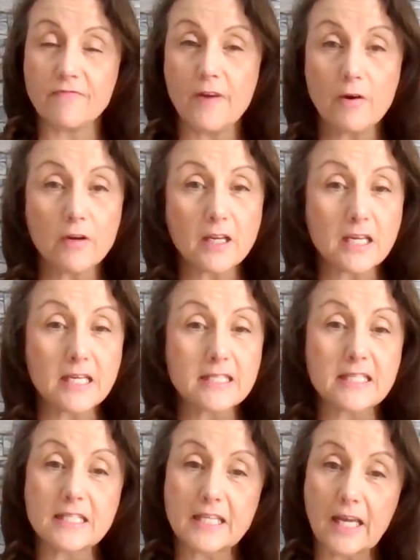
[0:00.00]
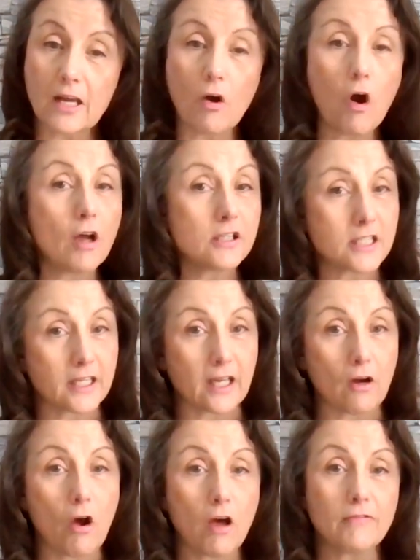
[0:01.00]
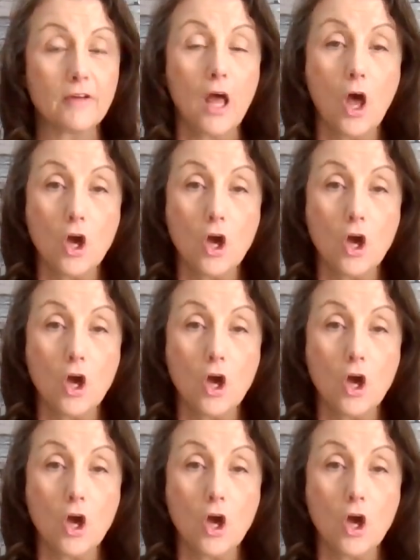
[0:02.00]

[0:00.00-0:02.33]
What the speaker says: Very easy to get on, to get off